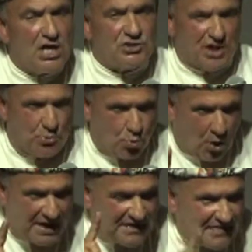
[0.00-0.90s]
Say
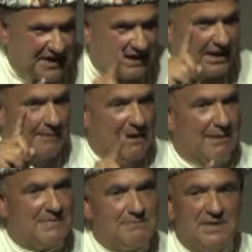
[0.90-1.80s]
one thing
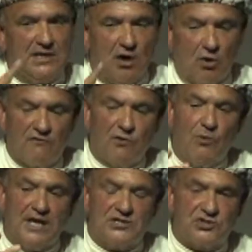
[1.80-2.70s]
about me being
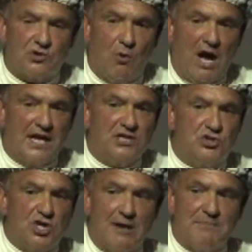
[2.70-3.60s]
overweight, squatty,
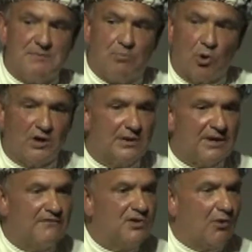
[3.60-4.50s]
chubby, portly,
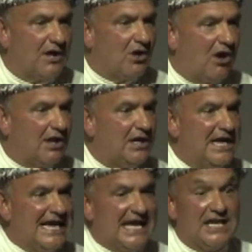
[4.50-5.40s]
whatever you want to call it,
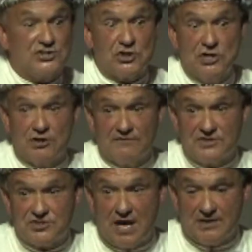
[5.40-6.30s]
it hits a nerve
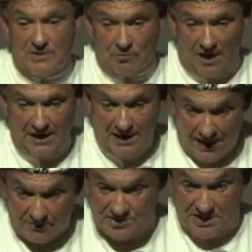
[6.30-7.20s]
inside of me. Why?
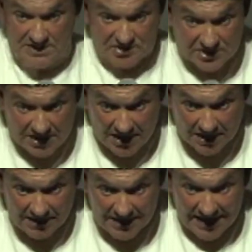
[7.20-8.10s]
I was teased as a
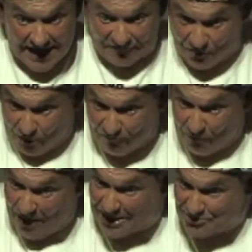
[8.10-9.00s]
kid. If you're
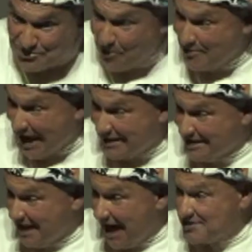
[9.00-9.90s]
overweight, you know that.
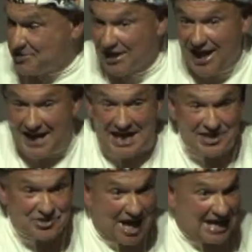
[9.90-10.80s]
I see a lot of
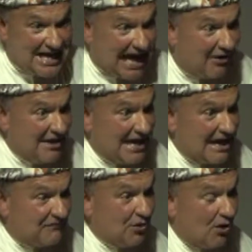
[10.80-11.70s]
heads nodding now.
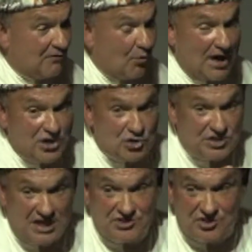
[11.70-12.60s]
If you're overweight, you're
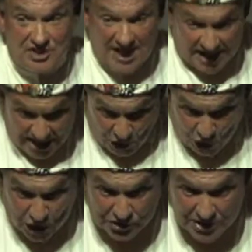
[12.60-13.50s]
teased as a kid, and it
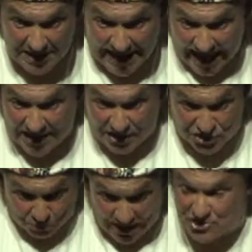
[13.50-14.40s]
hurt, and it
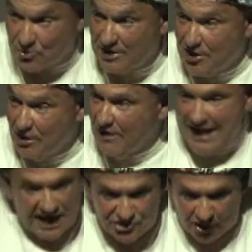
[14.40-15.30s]
gets right to a nerve.
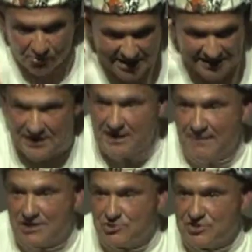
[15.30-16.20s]
It's all the way you think
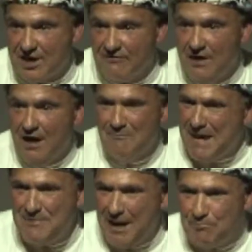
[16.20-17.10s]
about yourself.
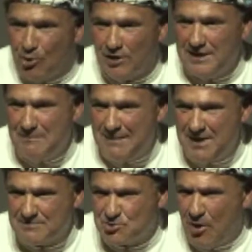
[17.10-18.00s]
Maybe I'm portly,
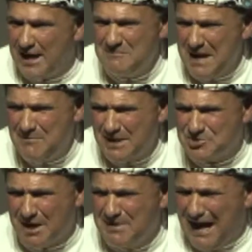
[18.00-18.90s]
maybe I'm squatty, maybe I'm
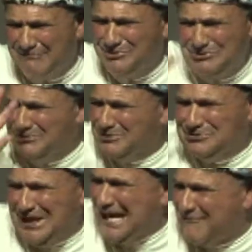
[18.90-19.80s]
chubby,
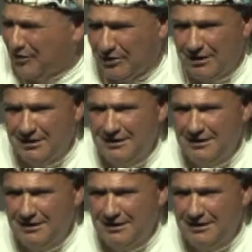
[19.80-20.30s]
whatever.